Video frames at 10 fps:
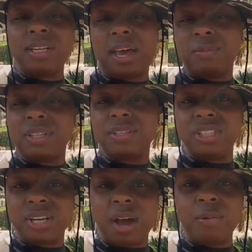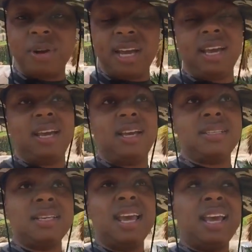like with the shower
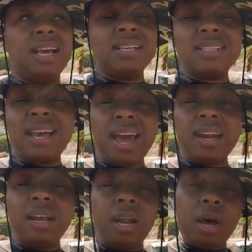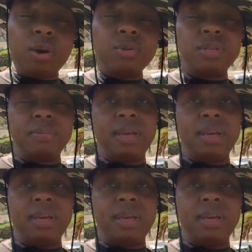heads, it's kind of low to